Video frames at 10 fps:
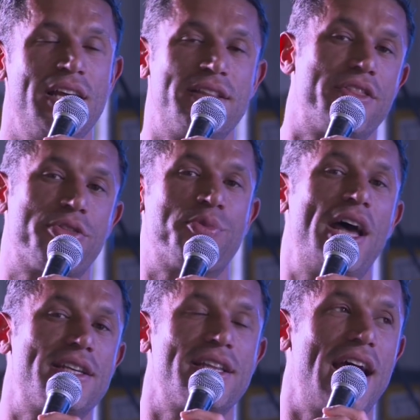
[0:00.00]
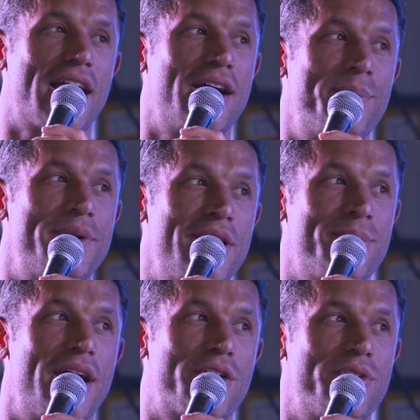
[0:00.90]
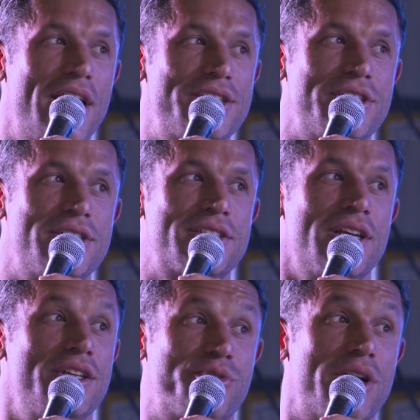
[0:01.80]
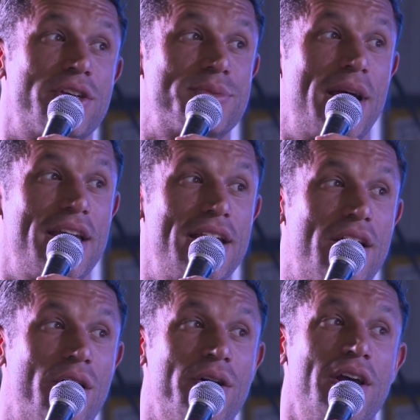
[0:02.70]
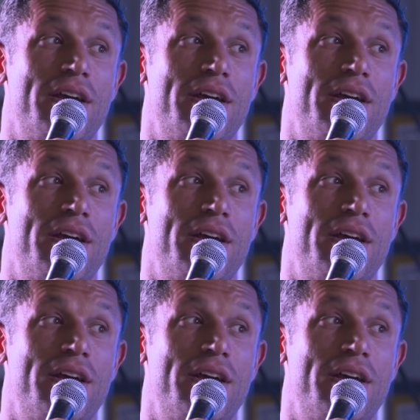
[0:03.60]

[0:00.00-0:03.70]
the threat to that company and my creations triggers my ego.